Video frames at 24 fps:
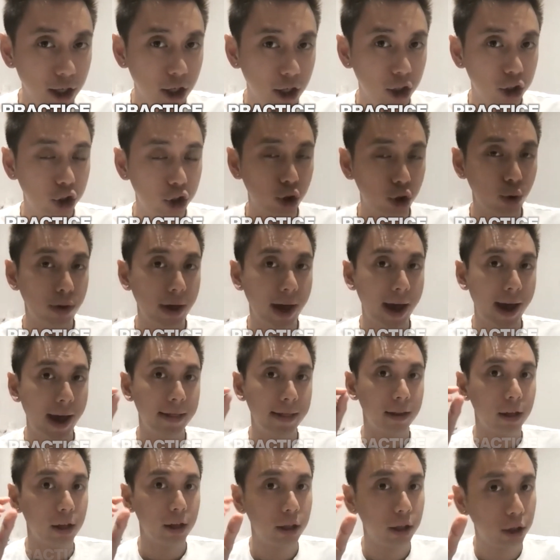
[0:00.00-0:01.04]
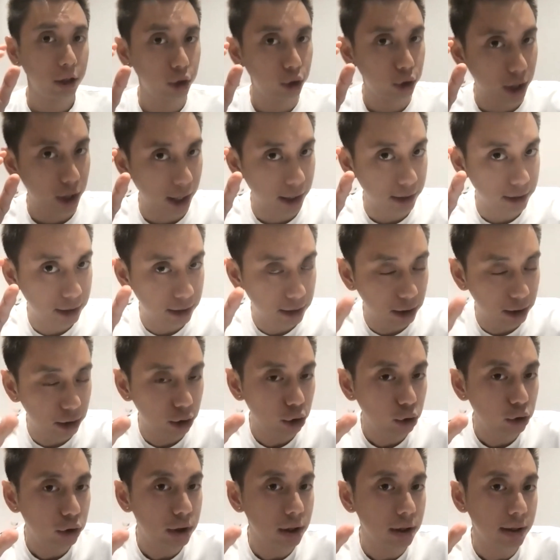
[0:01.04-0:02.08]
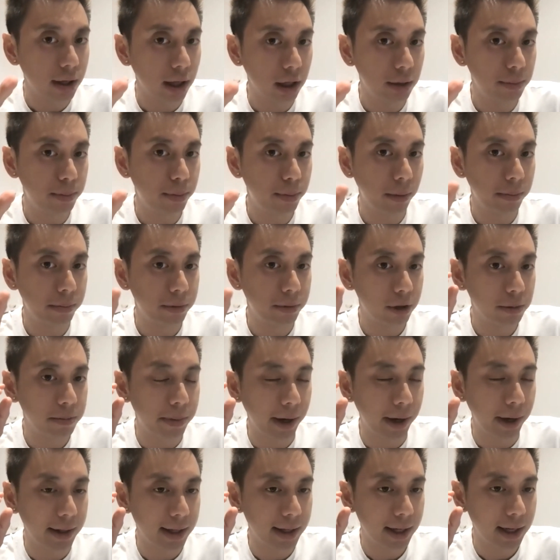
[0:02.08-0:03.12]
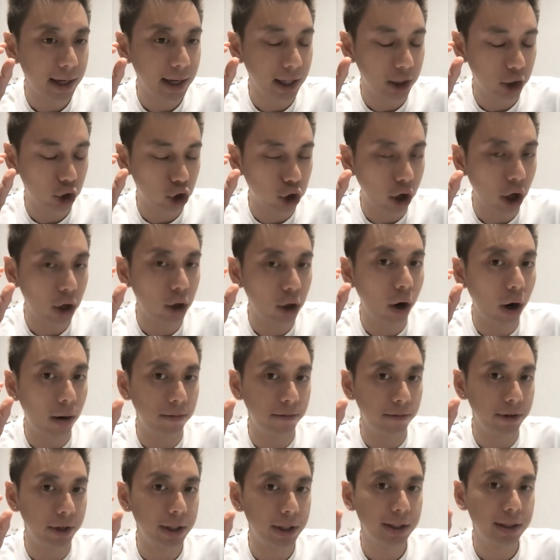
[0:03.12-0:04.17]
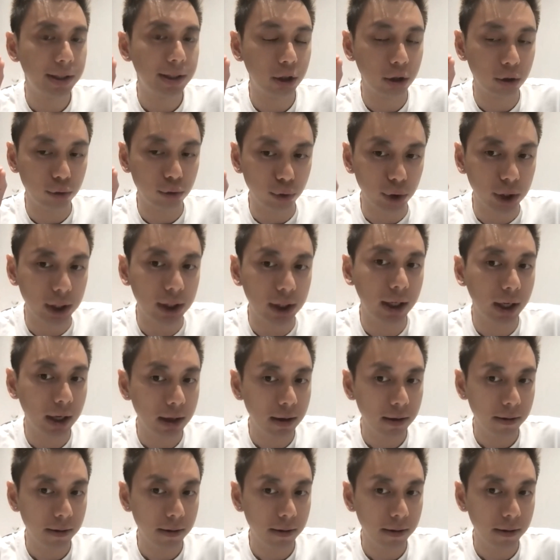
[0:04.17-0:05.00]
so that you can still use the teleprompter, but it's not obvious that you're reading it.